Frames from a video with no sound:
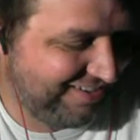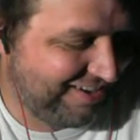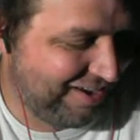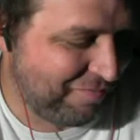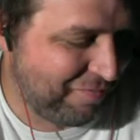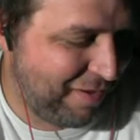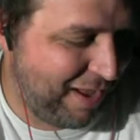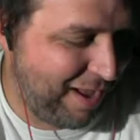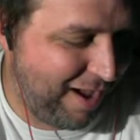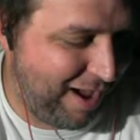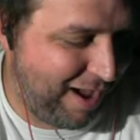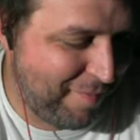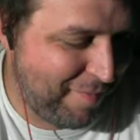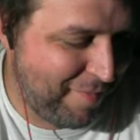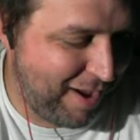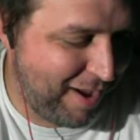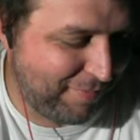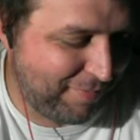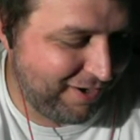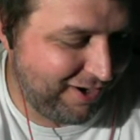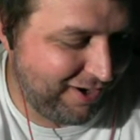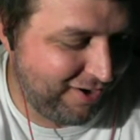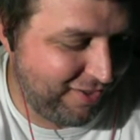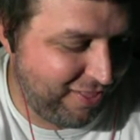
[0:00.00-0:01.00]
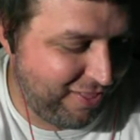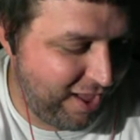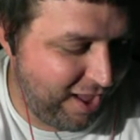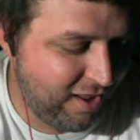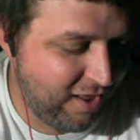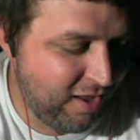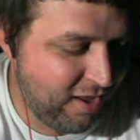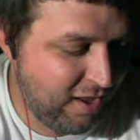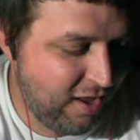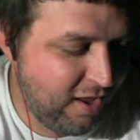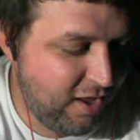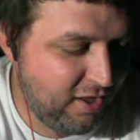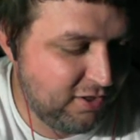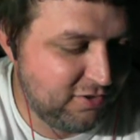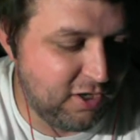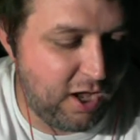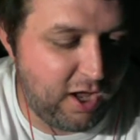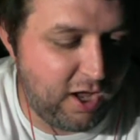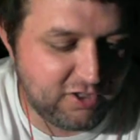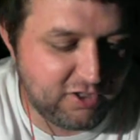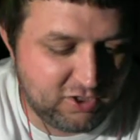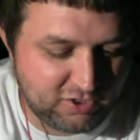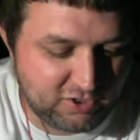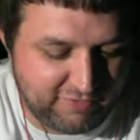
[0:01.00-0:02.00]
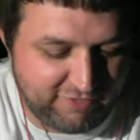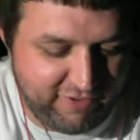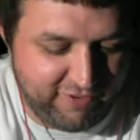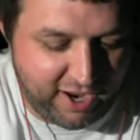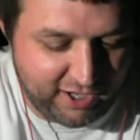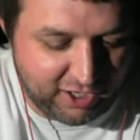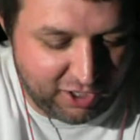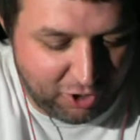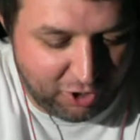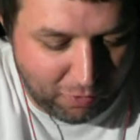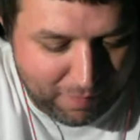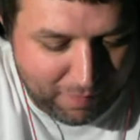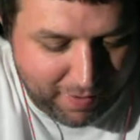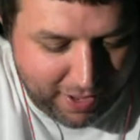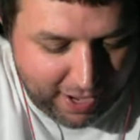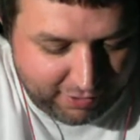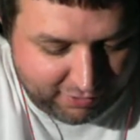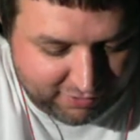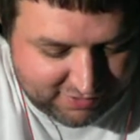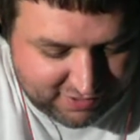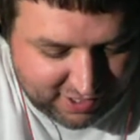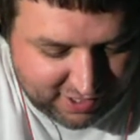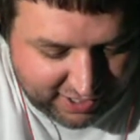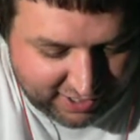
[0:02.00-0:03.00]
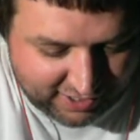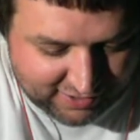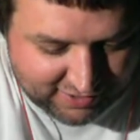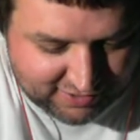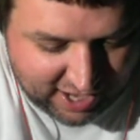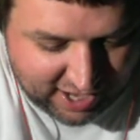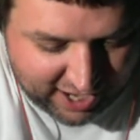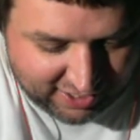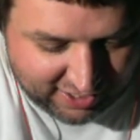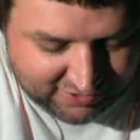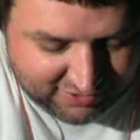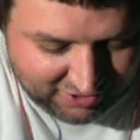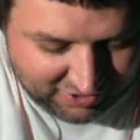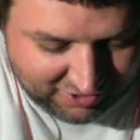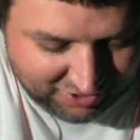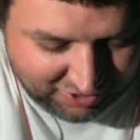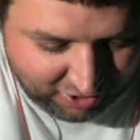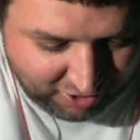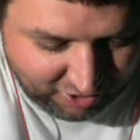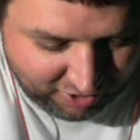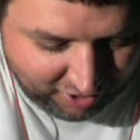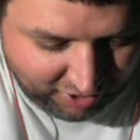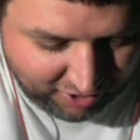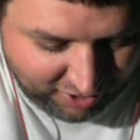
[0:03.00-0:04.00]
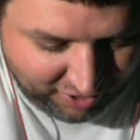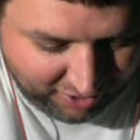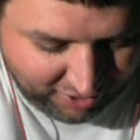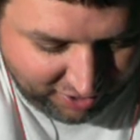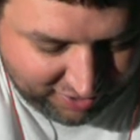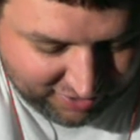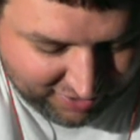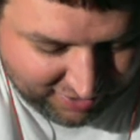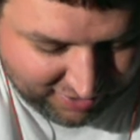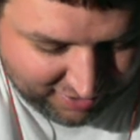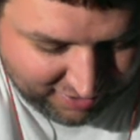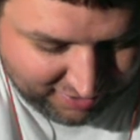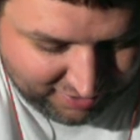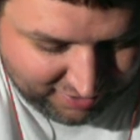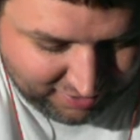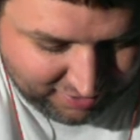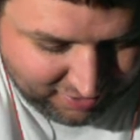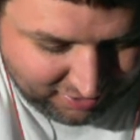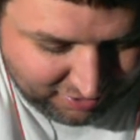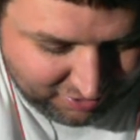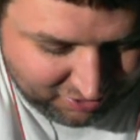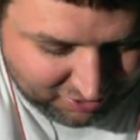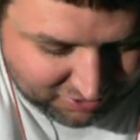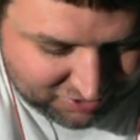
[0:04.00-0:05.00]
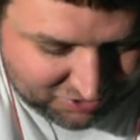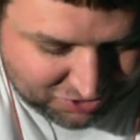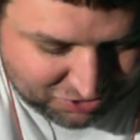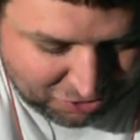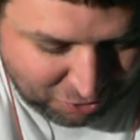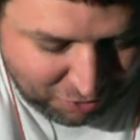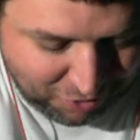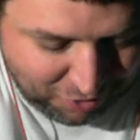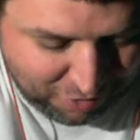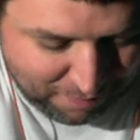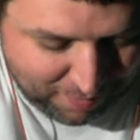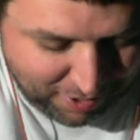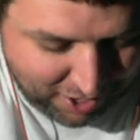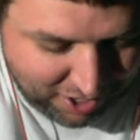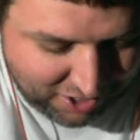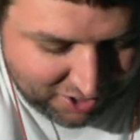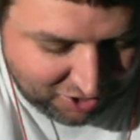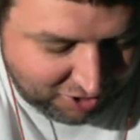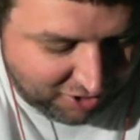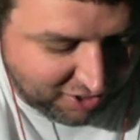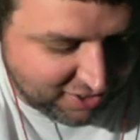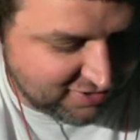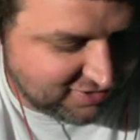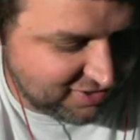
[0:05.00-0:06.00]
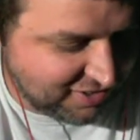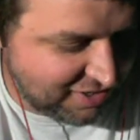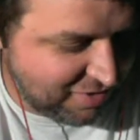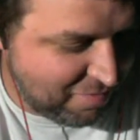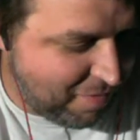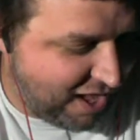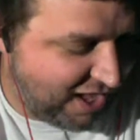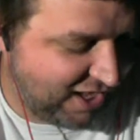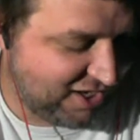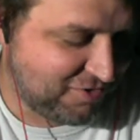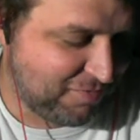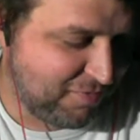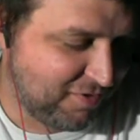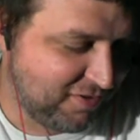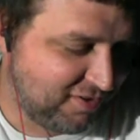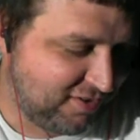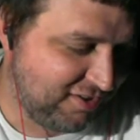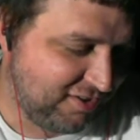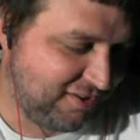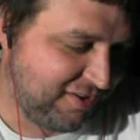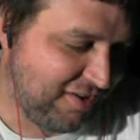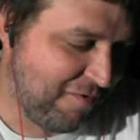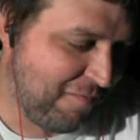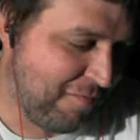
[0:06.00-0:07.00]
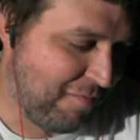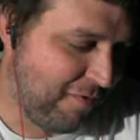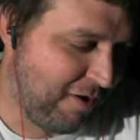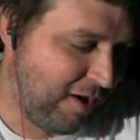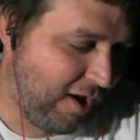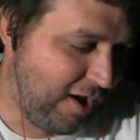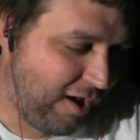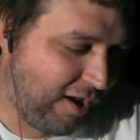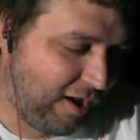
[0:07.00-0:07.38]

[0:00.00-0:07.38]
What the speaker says: Yeah. I'm happy to hear that. Just if I could go back a second, Zach, to your story about your incident management system.